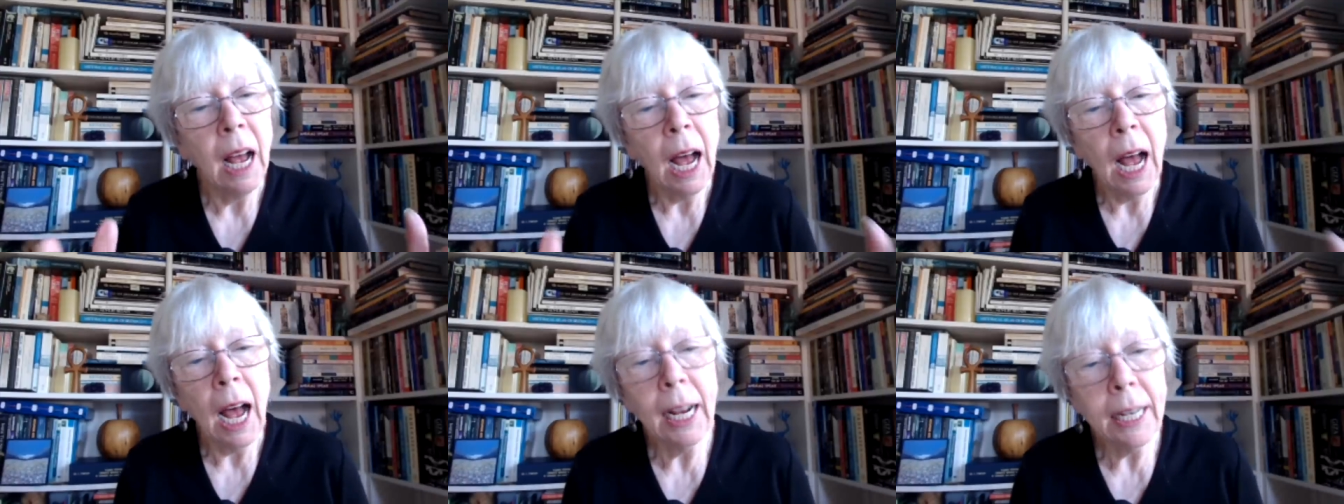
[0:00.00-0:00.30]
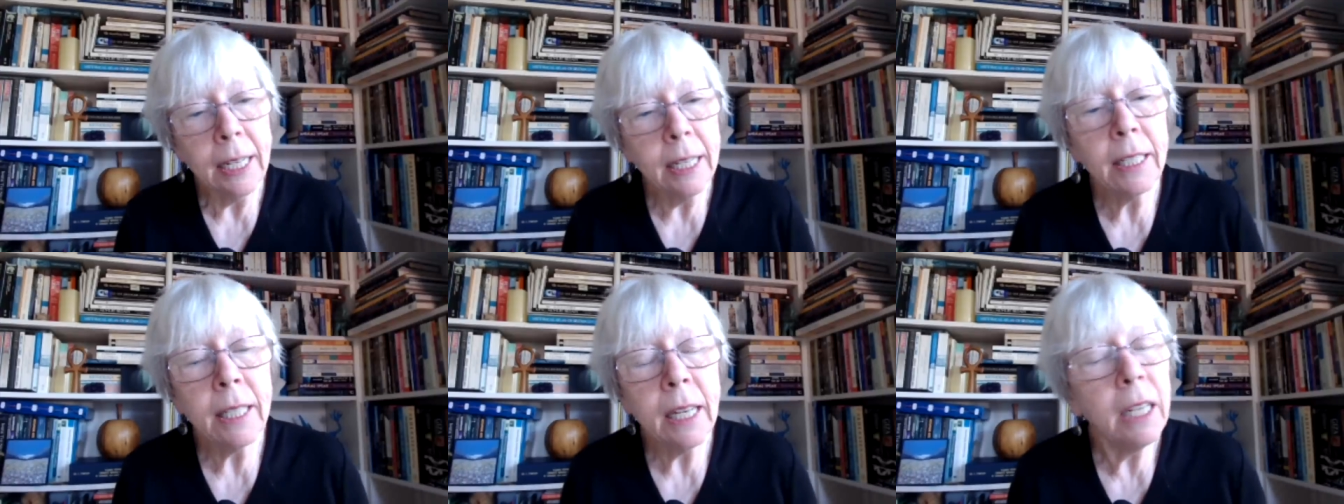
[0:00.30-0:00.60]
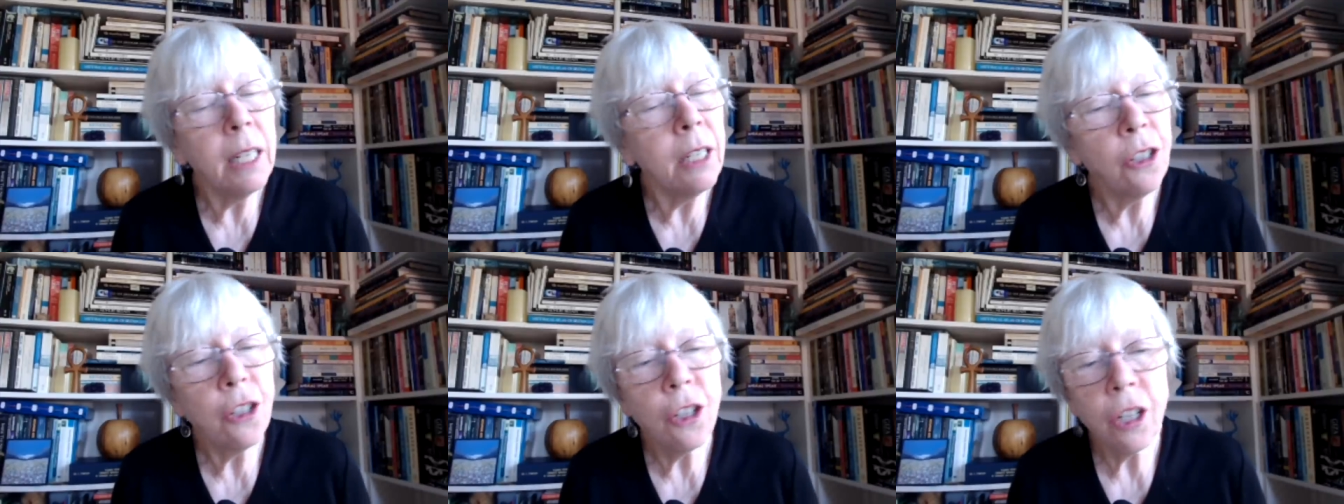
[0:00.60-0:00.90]

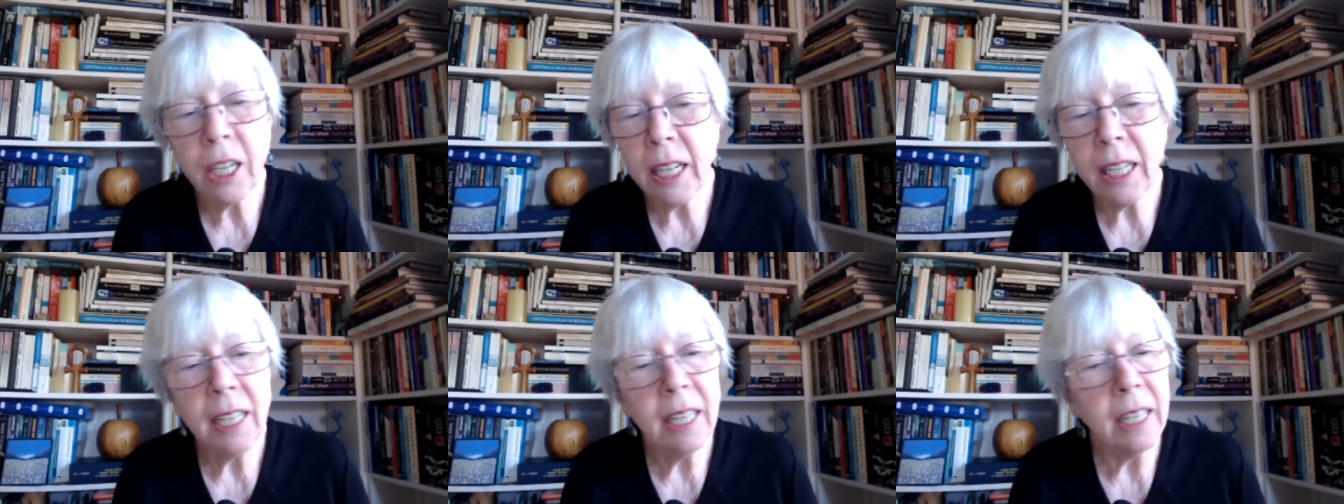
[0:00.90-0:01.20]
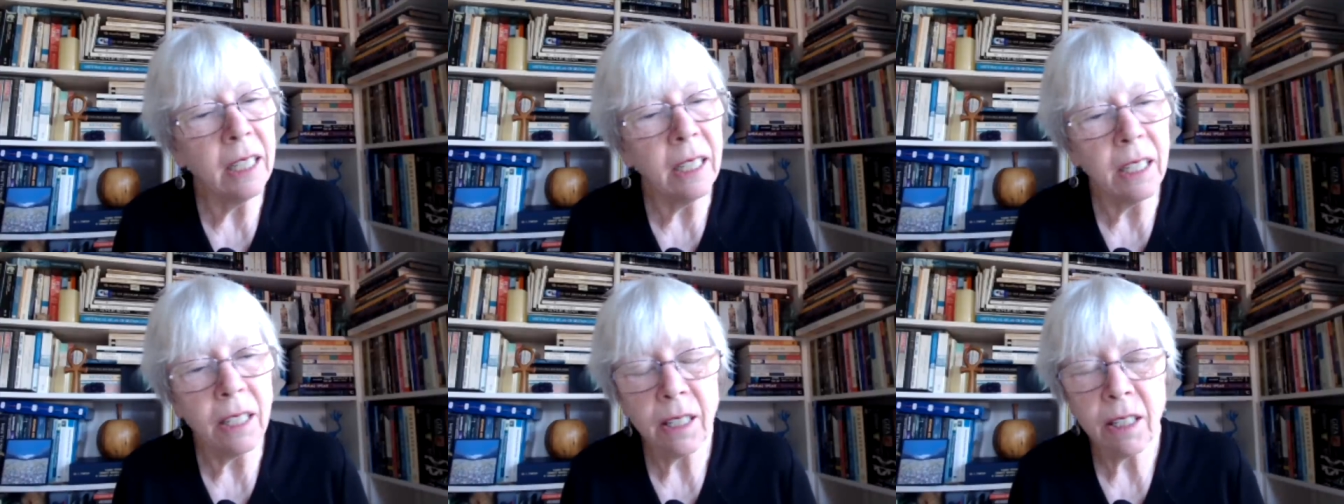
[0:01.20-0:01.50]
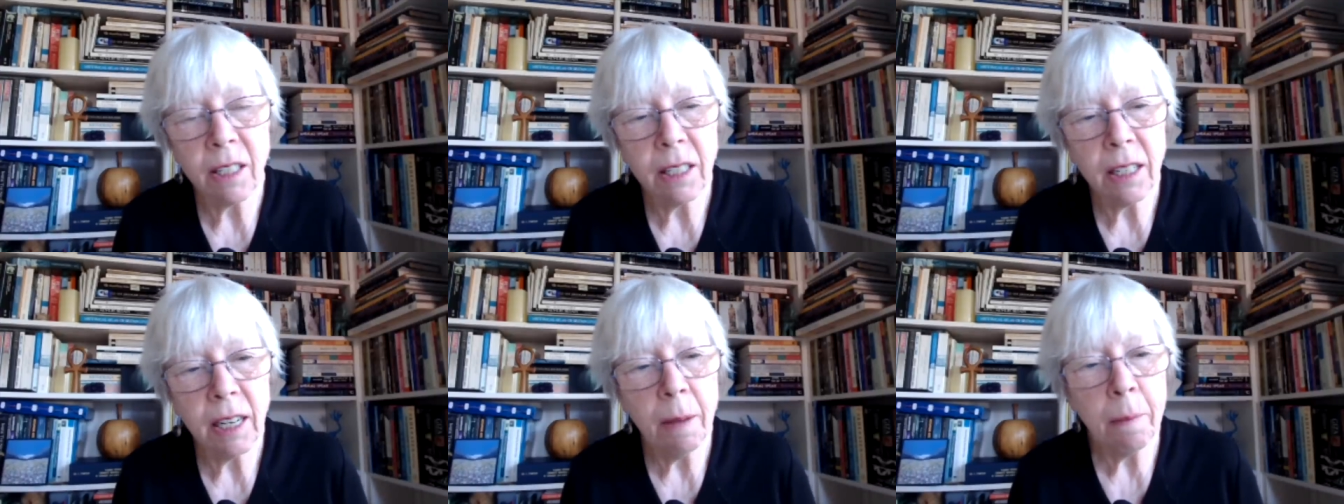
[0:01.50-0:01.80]
Einstein's
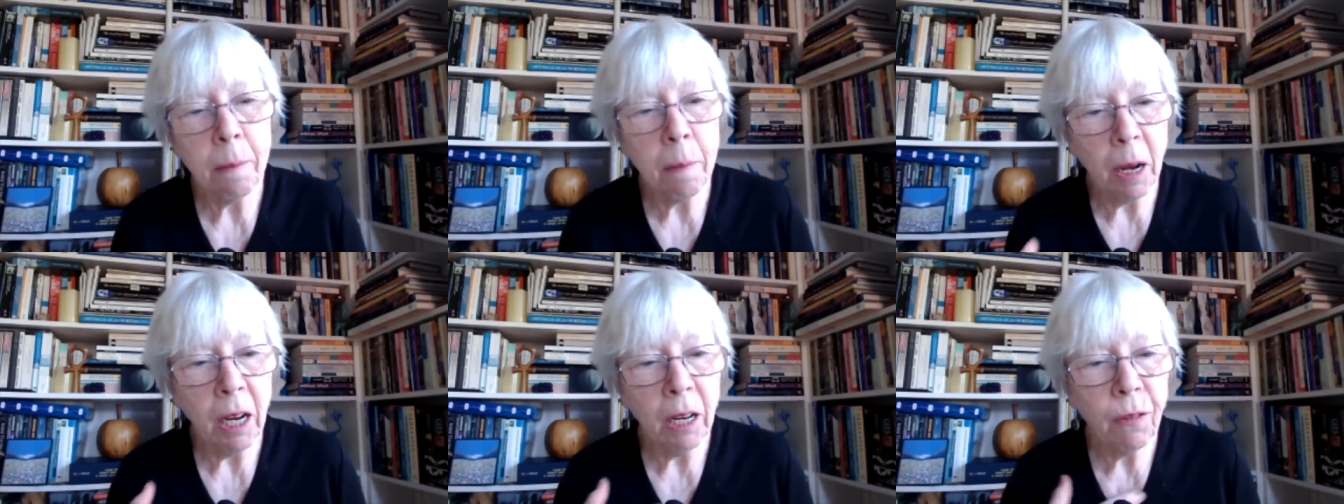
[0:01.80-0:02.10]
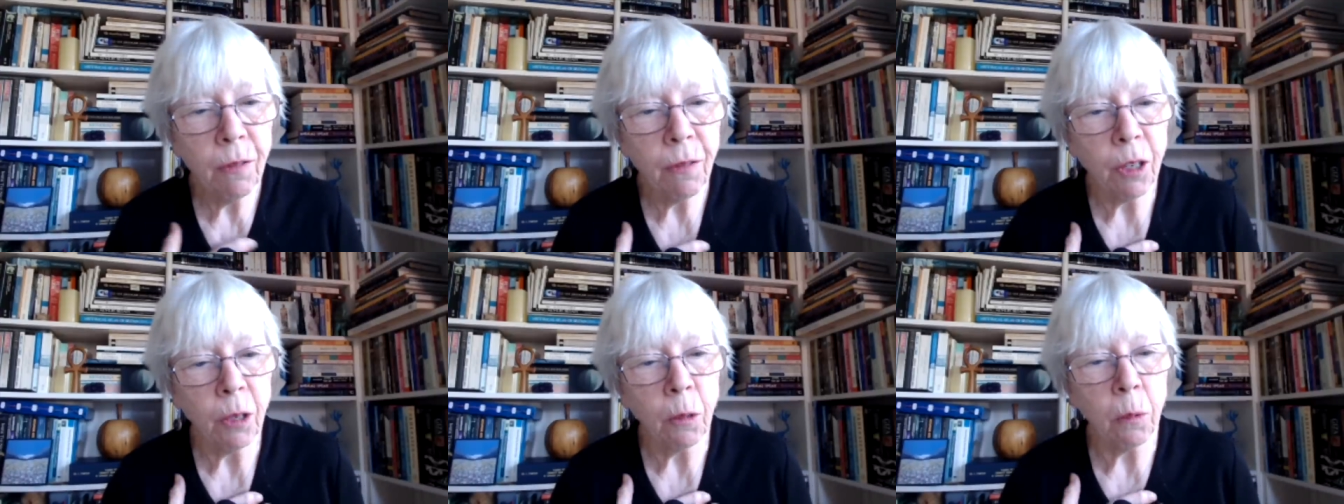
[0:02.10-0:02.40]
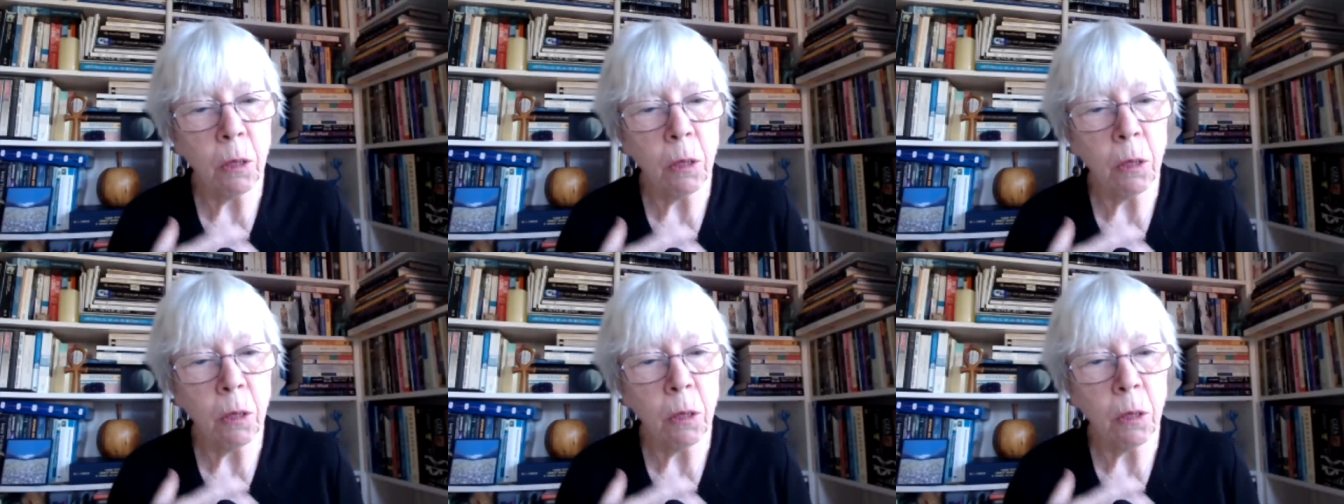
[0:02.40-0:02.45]
genius, in my view,